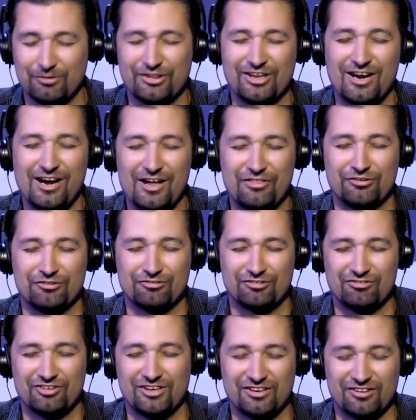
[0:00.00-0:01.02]
what the authors
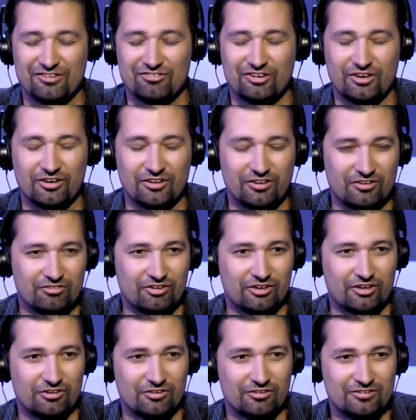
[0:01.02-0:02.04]
are saying in this art in this
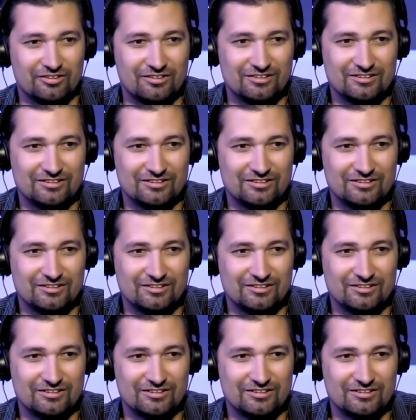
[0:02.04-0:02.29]
article?